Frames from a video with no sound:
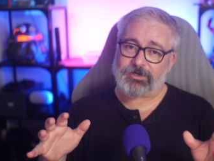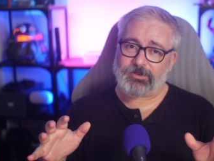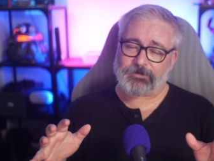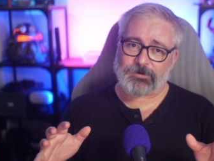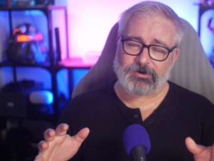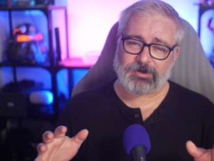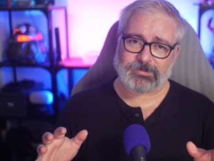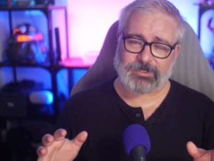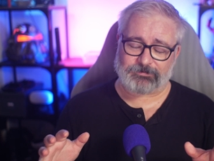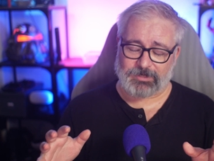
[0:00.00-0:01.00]
learn a
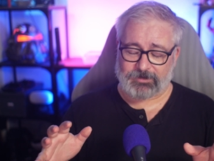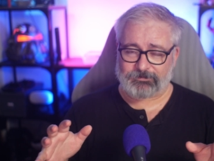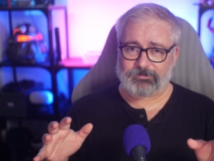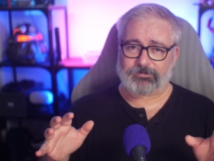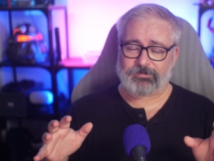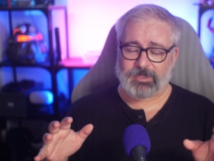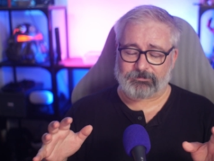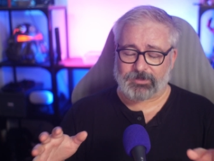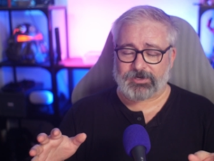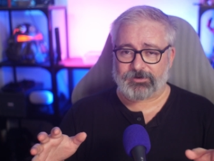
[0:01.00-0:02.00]
program
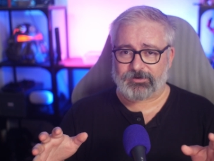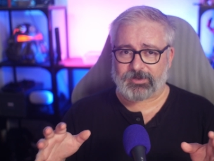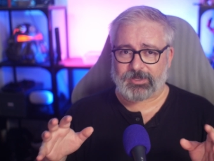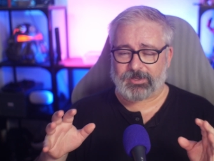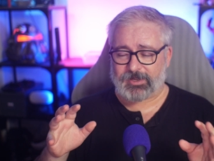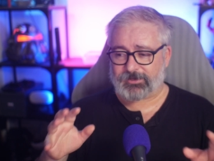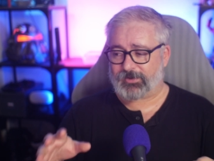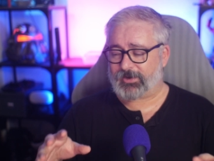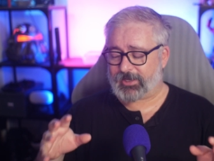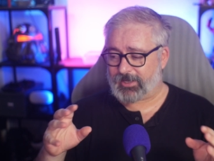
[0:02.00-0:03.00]
like Blender
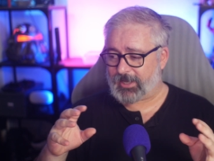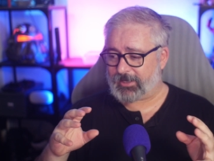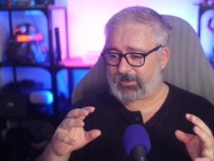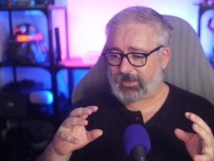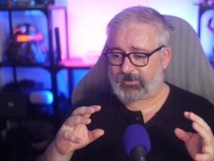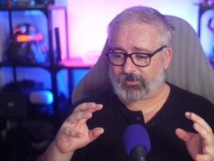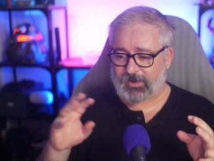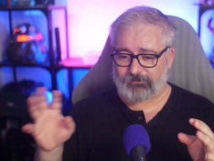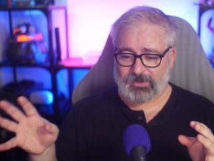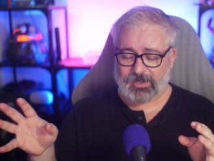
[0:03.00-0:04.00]
and Unity and the
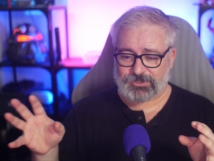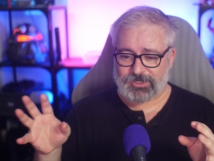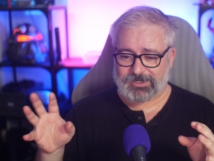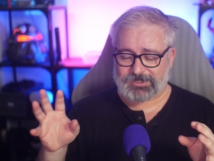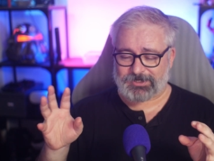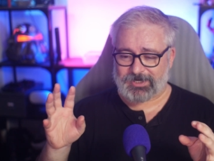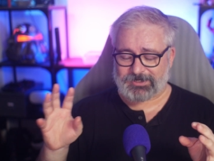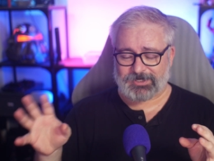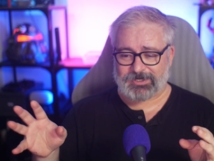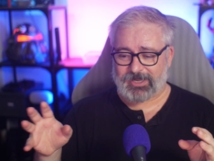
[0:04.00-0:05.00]
way VRChat's
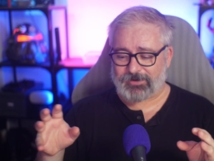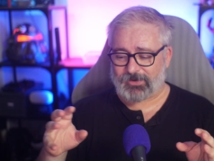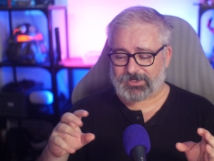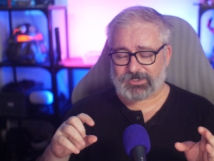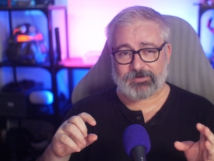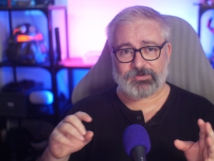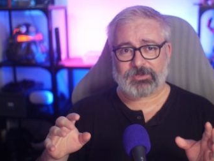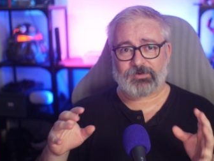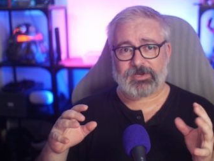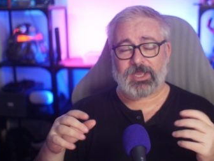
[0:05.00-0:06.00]
SDK works and
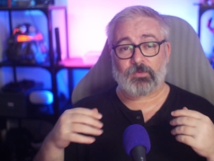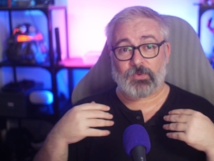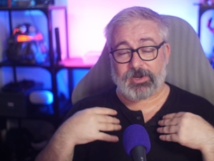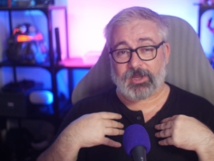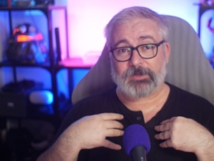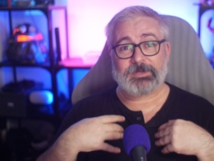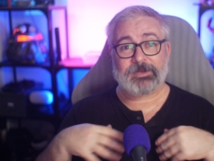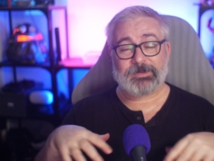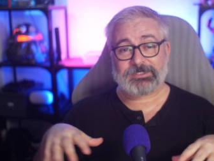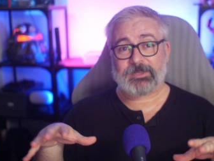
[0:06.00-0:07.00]
everything right now when I'm
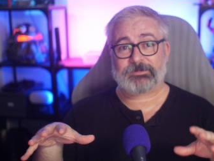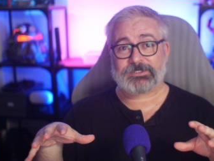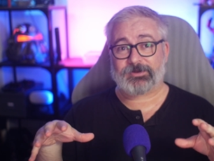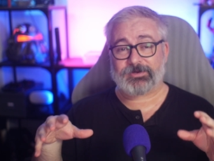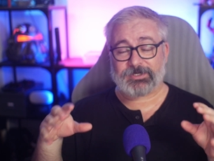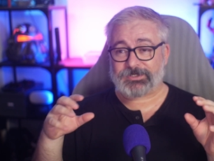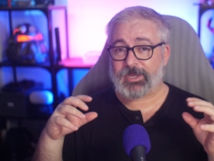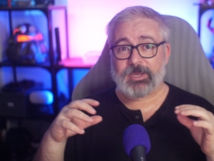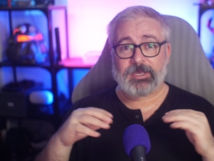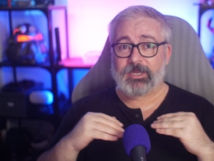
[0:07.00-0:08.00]
in a mixed episode
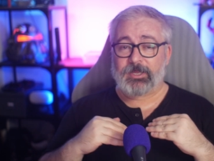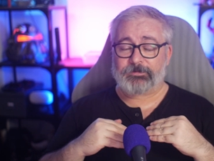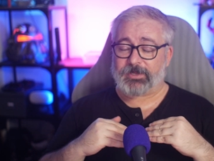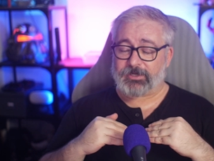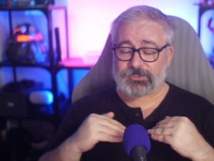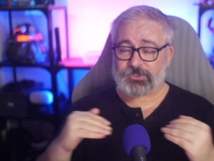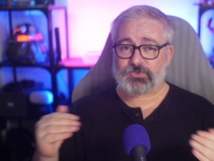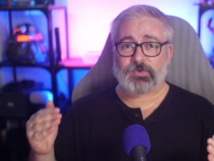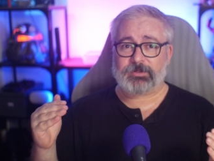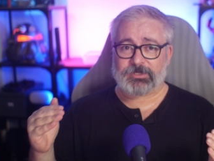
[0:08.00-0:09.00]
is been
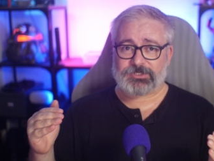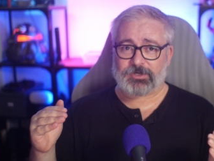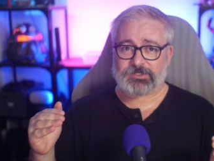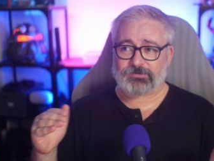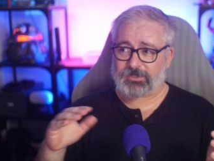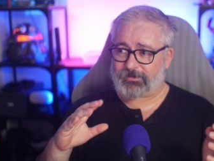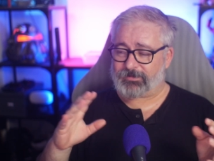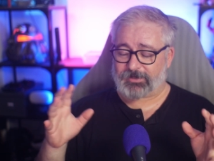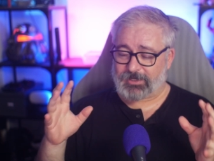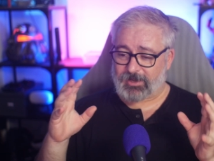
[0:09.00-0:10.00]
extremely stressful.
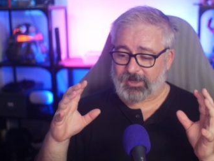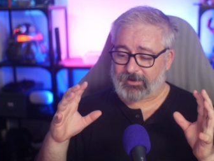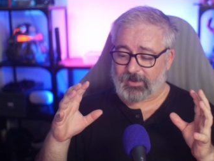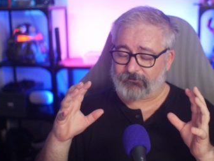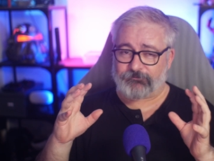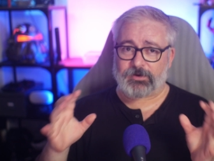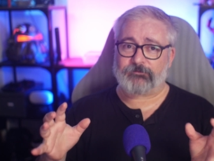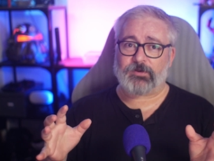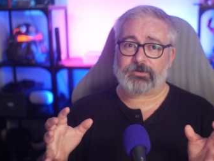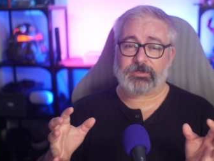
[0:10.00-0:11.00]
I'm
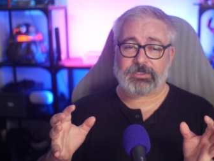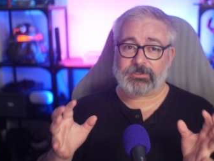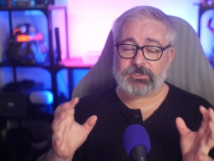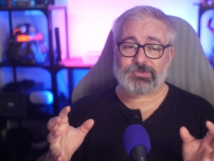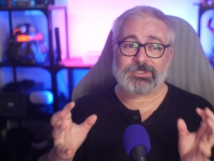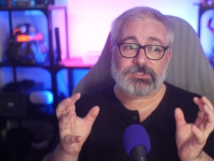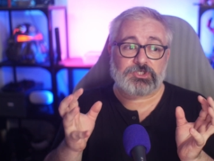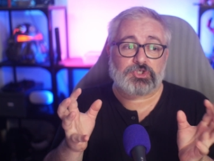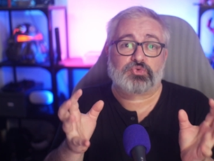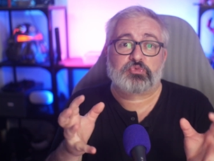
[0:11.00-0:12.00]
very frequently literally
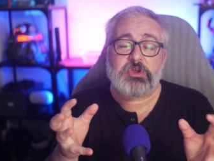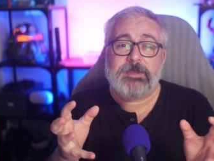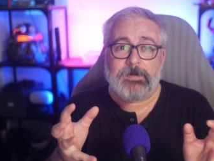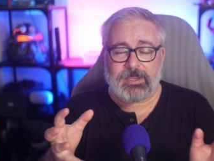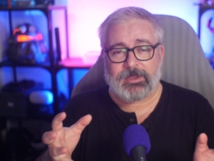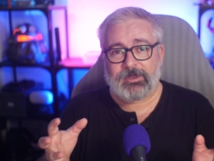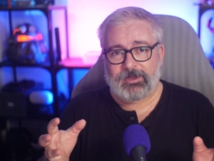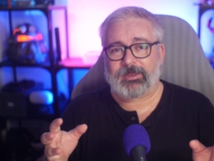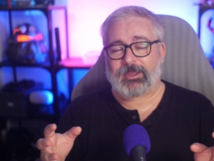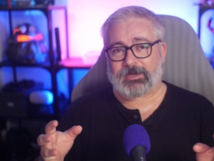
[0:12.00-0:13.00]
screaming